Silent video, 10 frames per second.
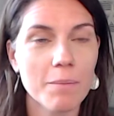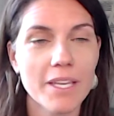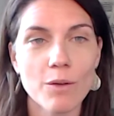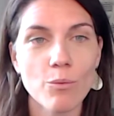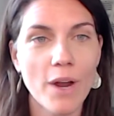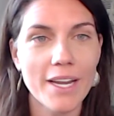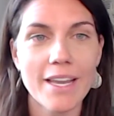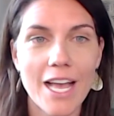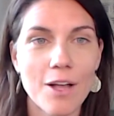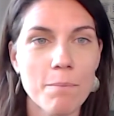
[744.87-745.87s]
Like right
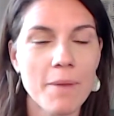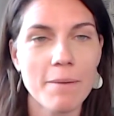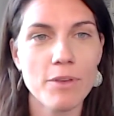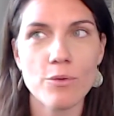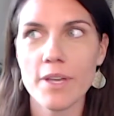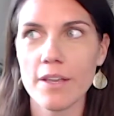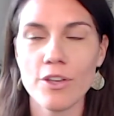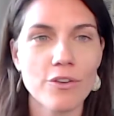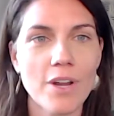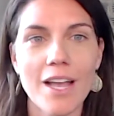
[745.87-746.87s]
now, maybe
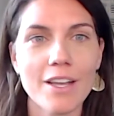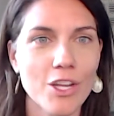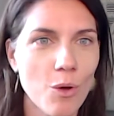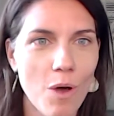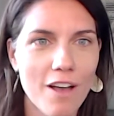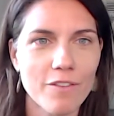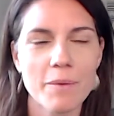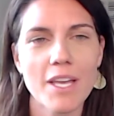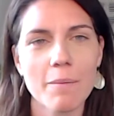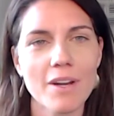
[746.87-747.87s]
you're not going to go off and
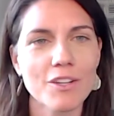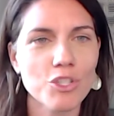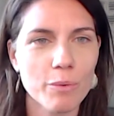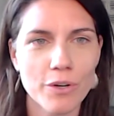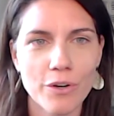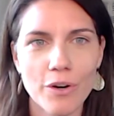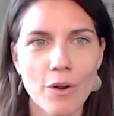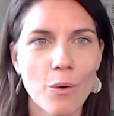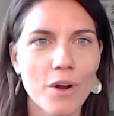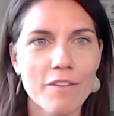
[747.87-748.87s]
become an entrepreneur
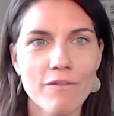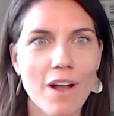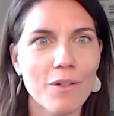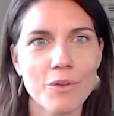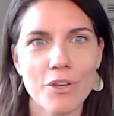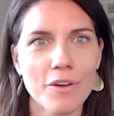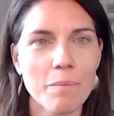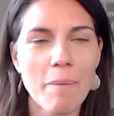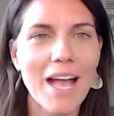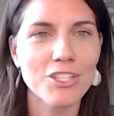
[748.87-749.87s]
or follow your
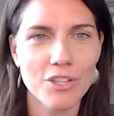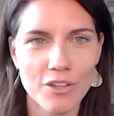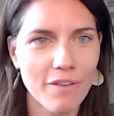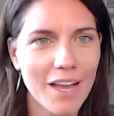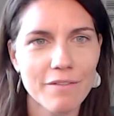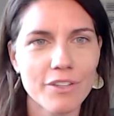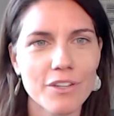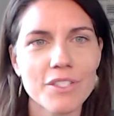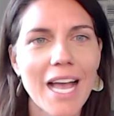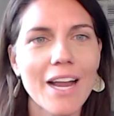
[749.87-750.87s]
passion that you've had for your
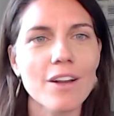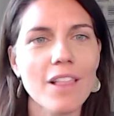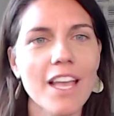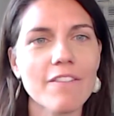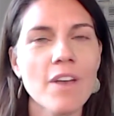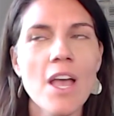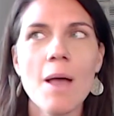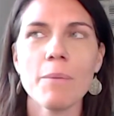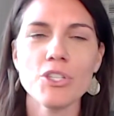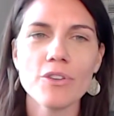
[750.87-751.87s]
entire life,
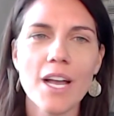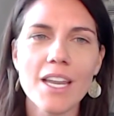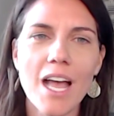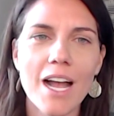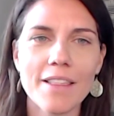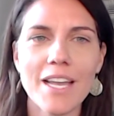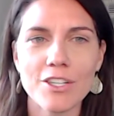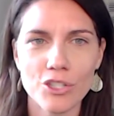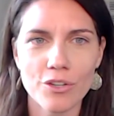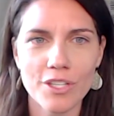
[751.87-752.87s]
but you're kind of on
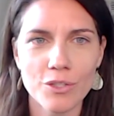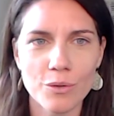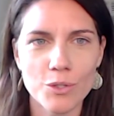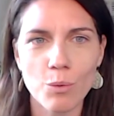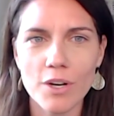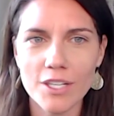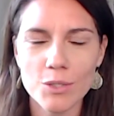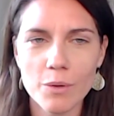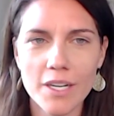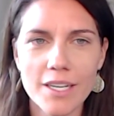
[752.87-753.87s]
that journey towards working
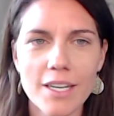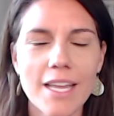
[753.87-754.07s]
toward it.